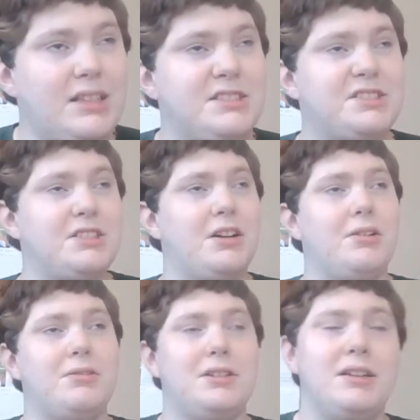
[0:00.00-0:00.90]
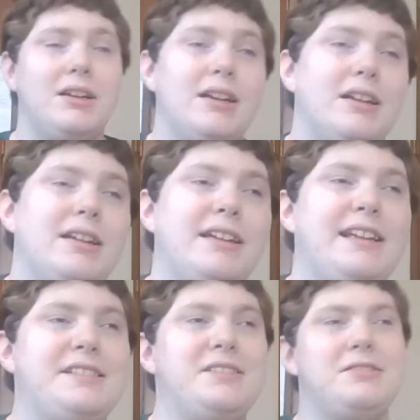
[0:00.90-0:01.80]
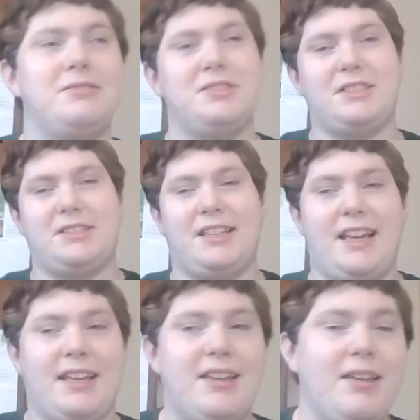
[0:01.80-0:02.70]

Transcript: So Izuku's just like